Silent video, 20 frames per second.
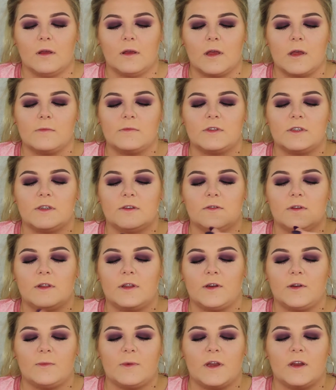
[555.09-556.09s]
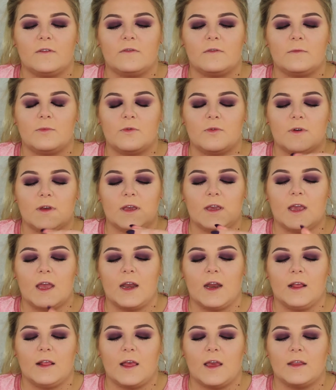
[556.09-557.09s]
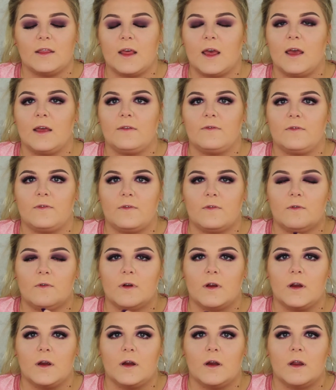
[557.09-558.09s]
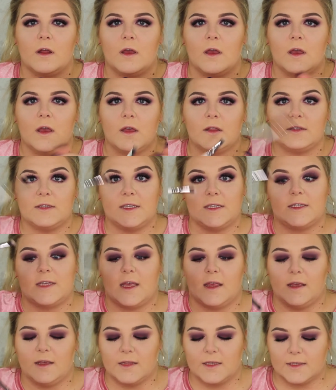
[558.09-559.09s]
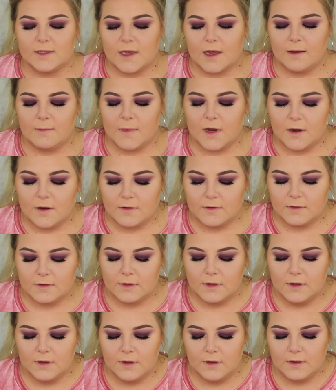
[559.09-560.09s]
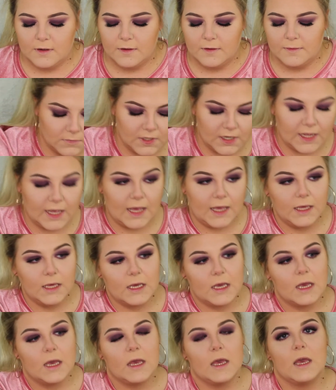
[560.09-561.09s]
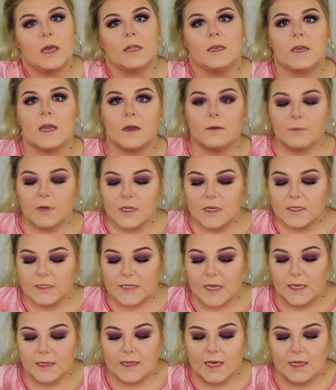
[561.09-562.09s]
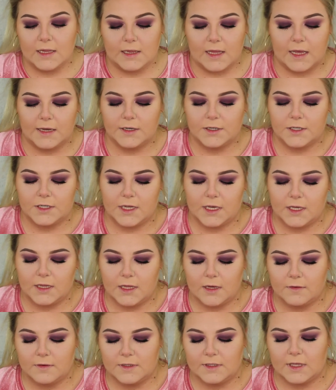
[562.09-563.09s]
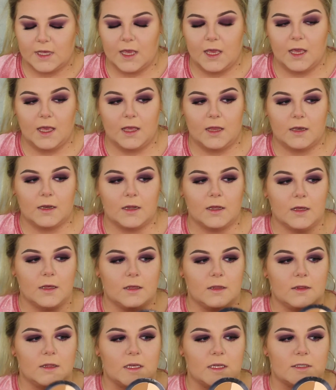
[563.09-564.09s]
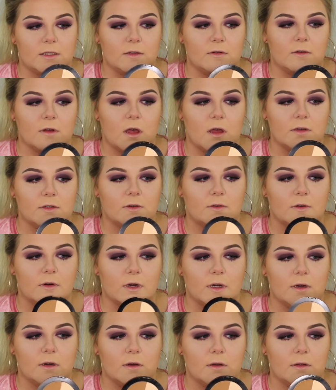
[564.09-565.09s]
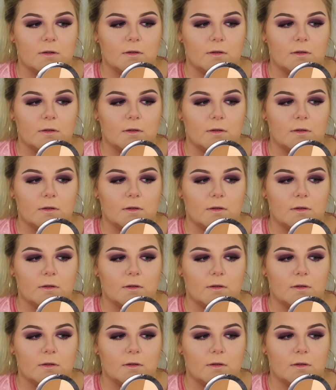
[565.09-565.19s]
comes to a little bit of a point, and I like that for detailing the side of my nose. Okay, now I'm gonna take that lighter shade that was in this little contour